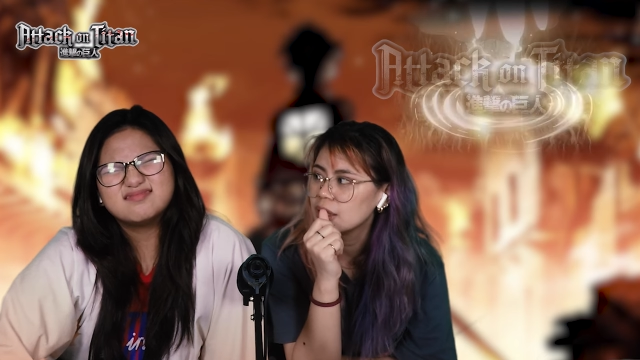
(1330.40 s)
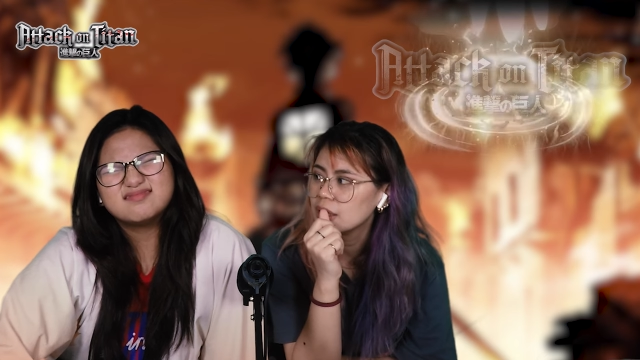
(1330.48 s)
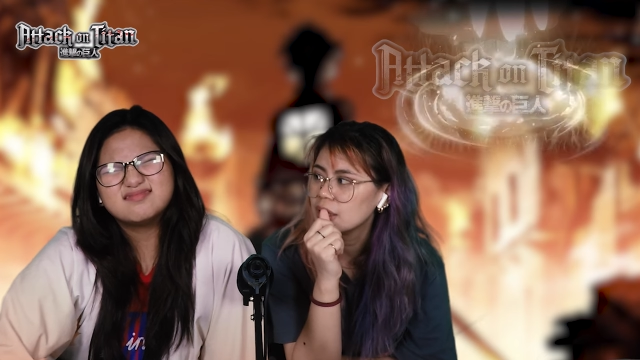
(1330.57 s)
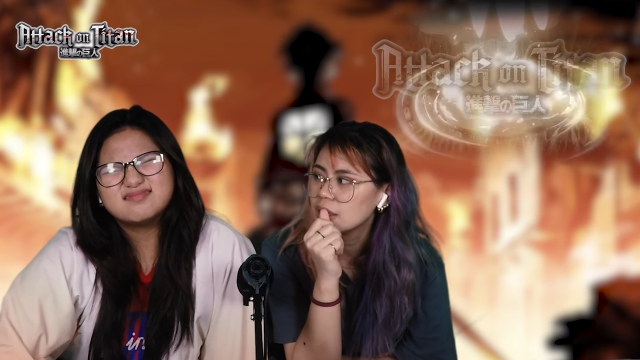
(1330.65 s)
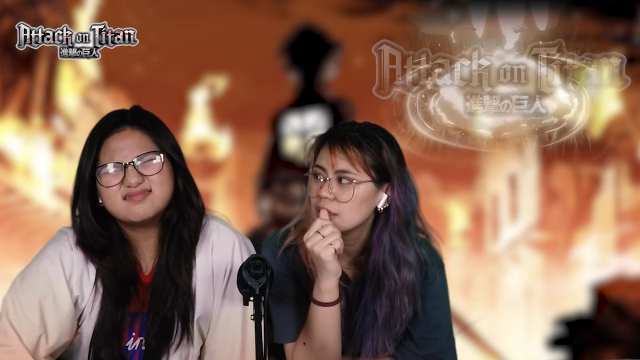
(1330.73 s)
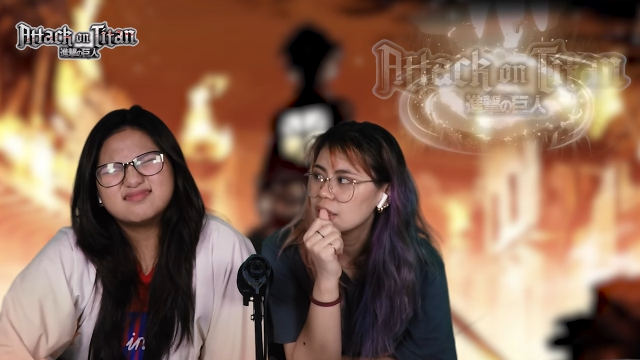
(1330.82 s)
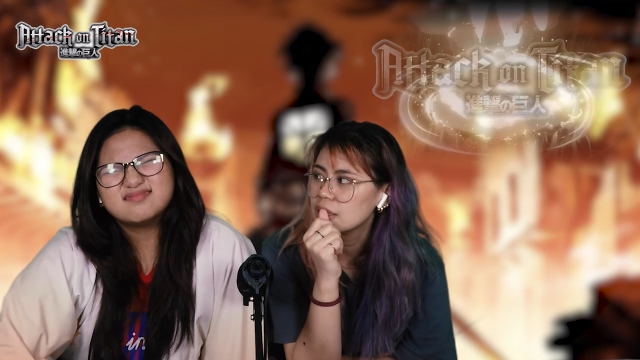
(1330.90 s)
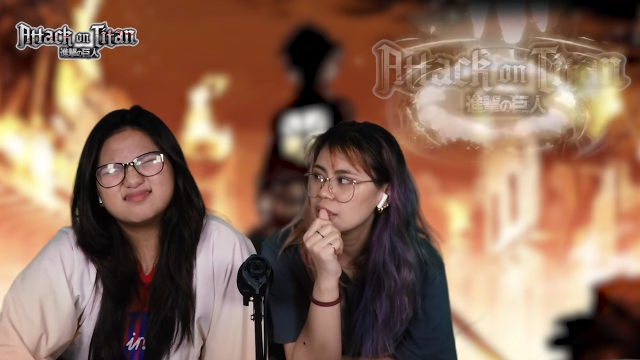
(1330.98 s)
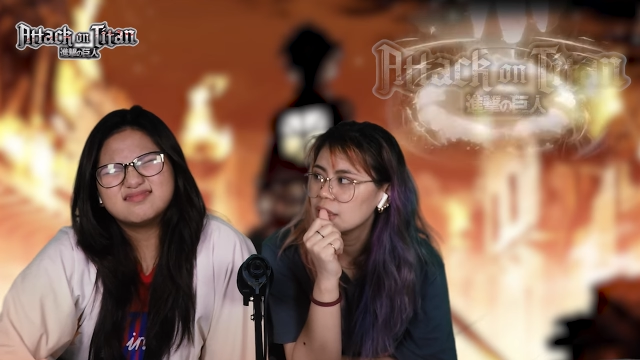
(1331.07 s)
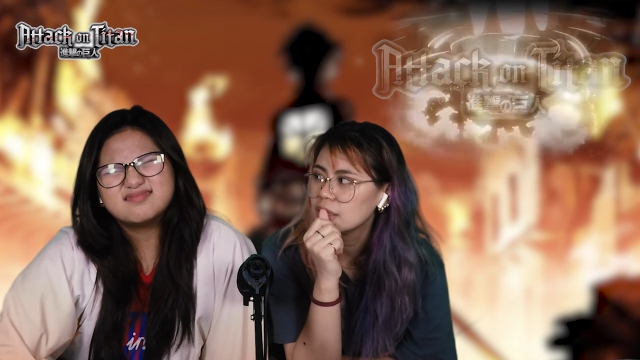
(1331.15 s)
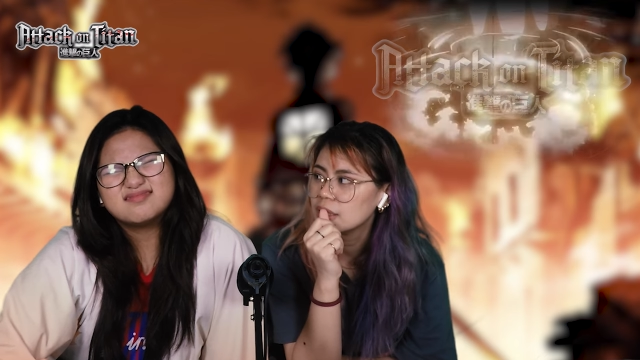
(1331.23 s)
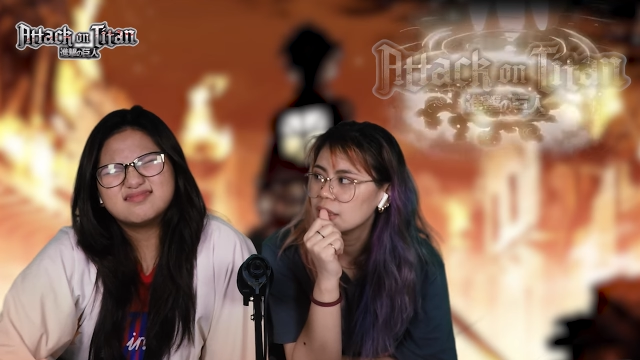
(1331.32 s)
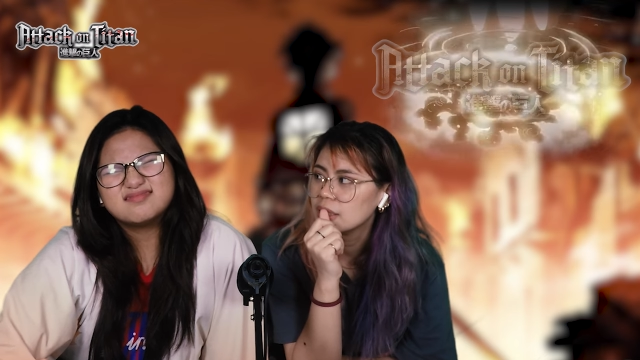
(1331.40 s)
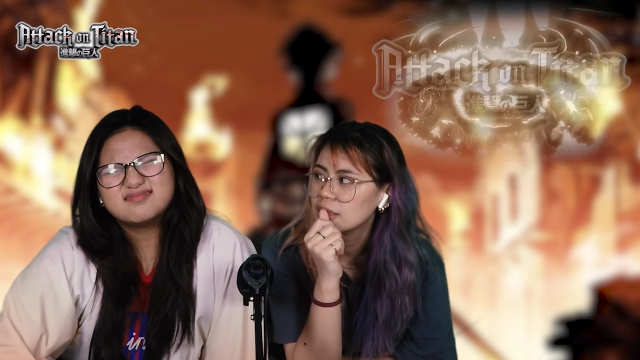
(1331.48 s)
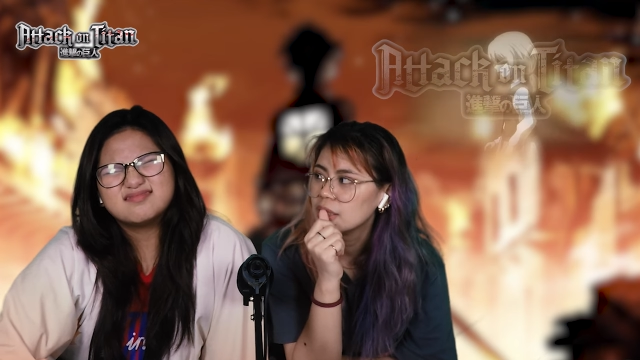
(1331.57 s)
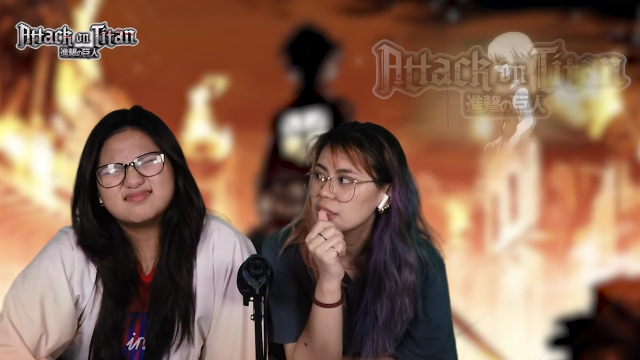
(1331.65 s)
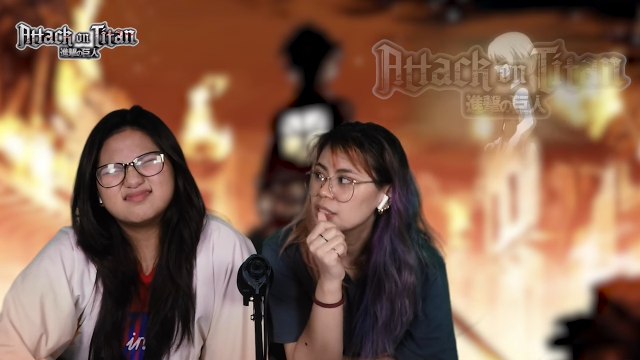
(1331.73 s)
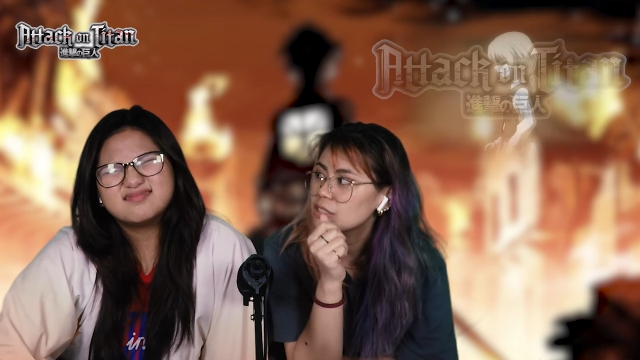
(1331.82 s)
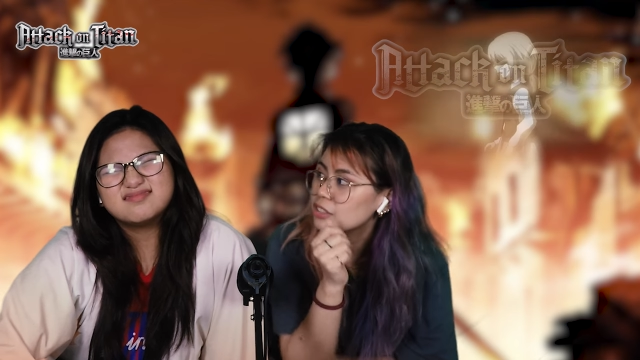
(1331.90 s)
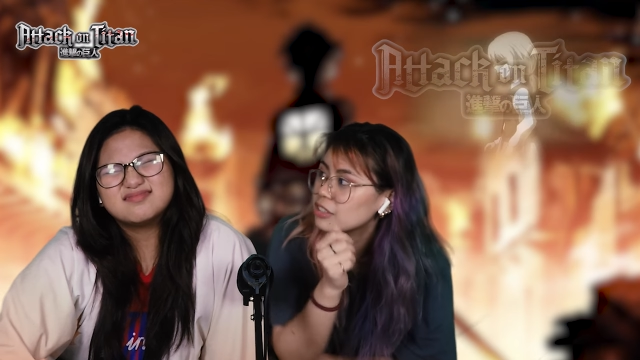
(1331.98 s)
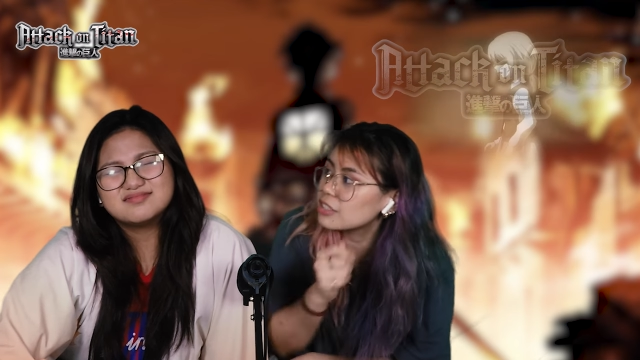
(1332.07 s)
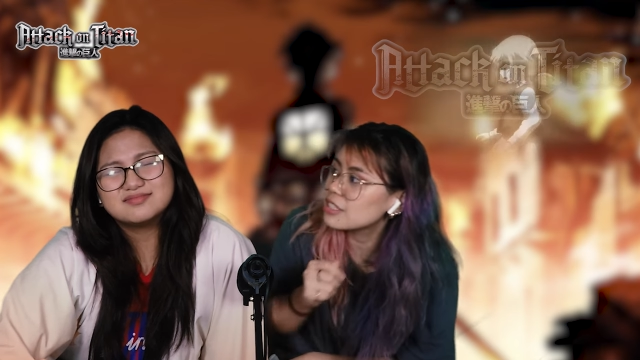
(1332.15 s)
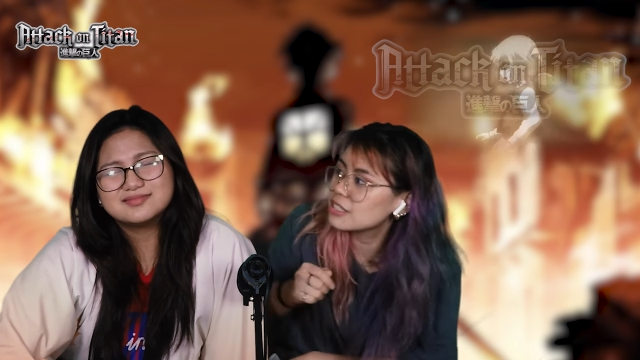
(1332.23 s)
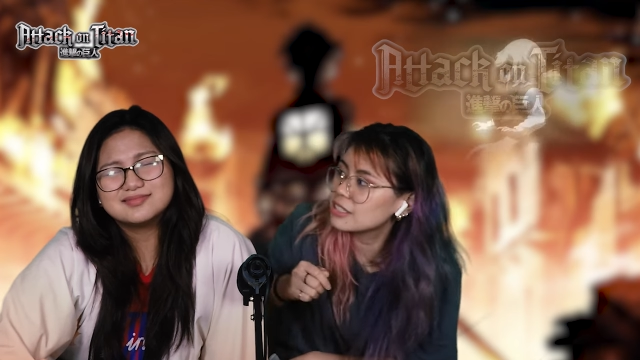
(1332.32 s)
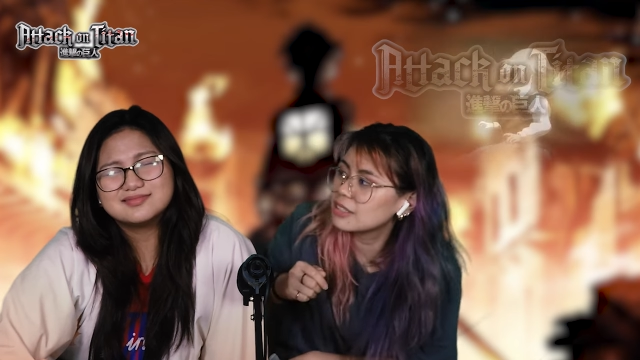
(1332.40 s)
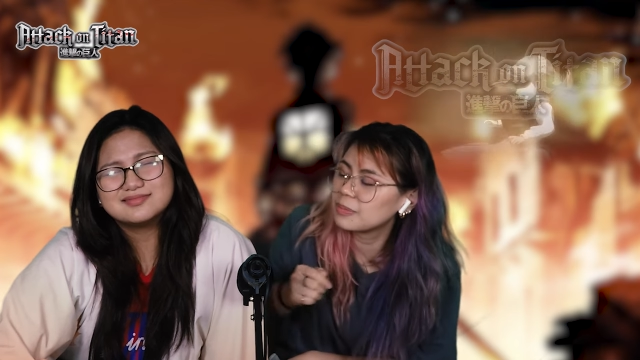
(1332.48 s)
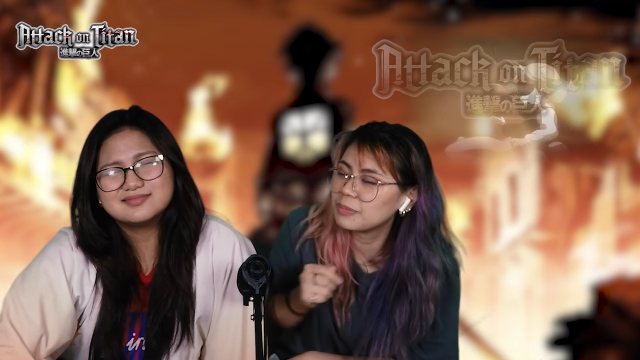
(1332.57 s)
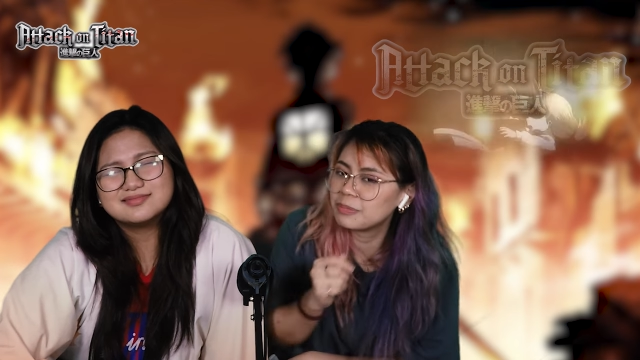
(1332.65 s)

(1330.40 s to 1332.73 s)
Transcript: Nobody speaks.